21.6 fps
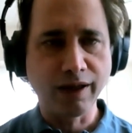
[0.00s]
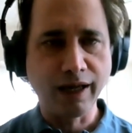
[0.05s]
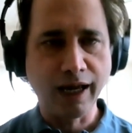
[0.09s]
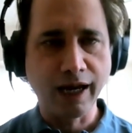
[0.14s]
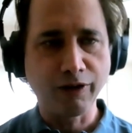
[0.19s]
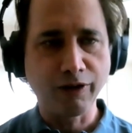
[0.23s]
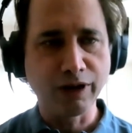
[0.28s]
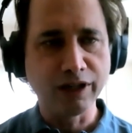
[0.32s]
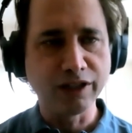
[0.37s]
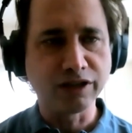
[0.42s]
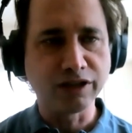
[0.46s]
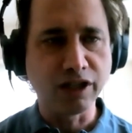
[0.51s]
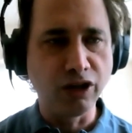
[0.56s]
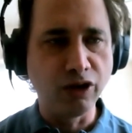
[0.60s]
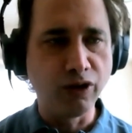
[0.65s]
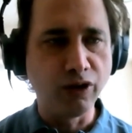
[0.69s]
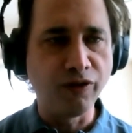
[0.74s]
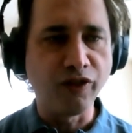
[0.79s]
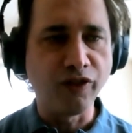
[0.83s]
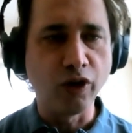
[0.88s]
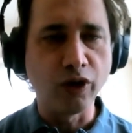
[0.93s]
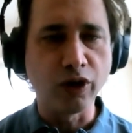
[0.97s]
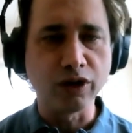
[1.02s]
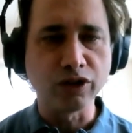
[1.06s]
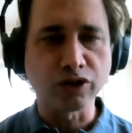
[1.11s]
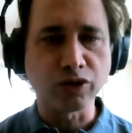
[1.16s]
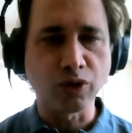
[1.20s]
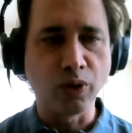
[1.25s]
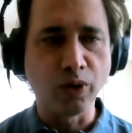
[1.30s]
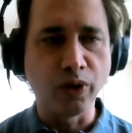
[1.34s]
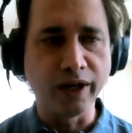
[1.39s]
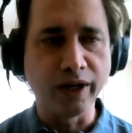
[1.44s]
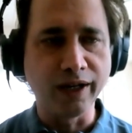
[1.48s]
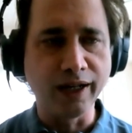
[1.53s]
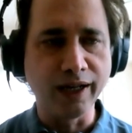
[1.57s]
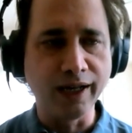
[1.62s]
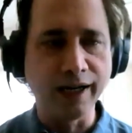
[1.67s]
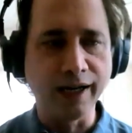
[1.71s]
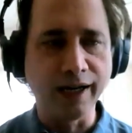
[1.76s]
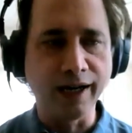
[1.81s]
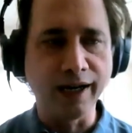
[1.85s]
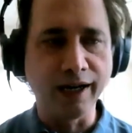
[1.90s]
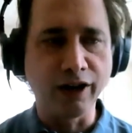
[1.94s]
areas that you focus on
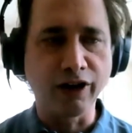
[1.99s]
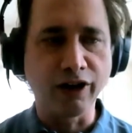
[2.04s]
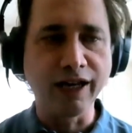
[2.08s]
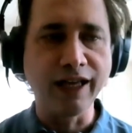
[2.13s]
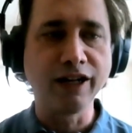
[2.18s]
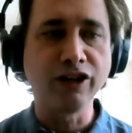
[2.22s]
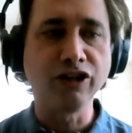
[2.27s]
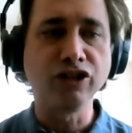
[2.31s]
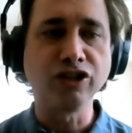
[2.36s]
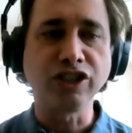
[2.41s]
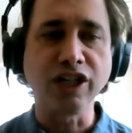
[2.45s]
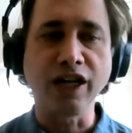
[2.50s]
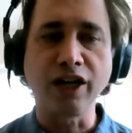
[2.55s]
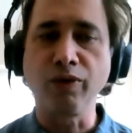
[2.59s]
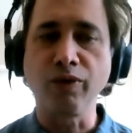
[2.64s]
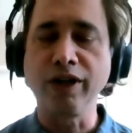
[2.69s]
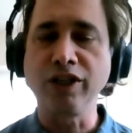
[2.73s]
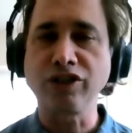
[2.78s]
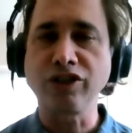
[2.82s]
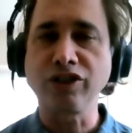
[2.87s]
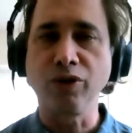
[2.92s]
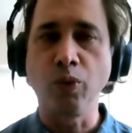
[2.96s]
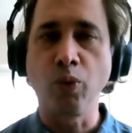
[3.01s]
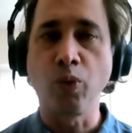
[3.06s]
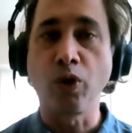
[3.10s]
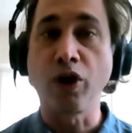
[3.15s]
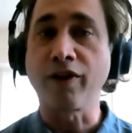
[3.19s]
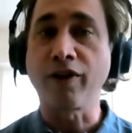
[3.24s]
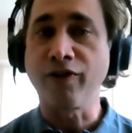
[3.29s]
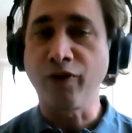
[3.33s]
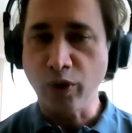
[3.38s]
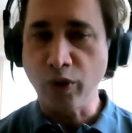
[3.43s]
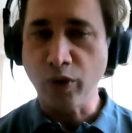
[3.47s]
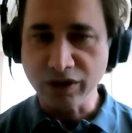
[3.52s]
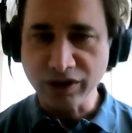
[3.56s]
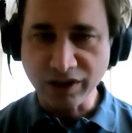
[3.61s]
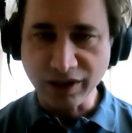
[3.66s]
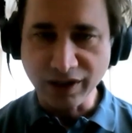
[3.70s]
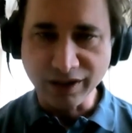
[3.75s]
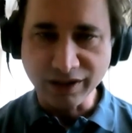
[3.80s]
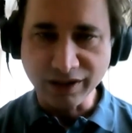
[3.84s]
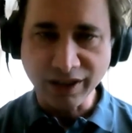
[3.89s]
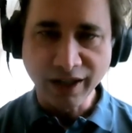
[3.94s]
uh, are intergenerational
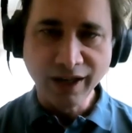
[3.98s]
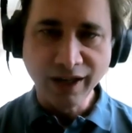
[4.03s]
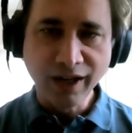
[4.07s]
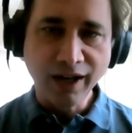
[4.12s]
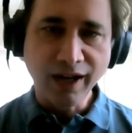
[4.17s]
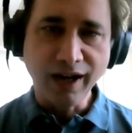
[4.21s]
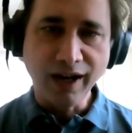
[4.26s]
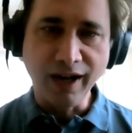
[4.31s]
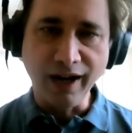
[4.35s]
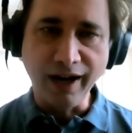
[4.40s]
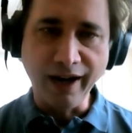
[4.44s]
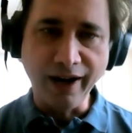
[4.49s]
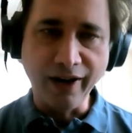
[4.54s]
workforces uh,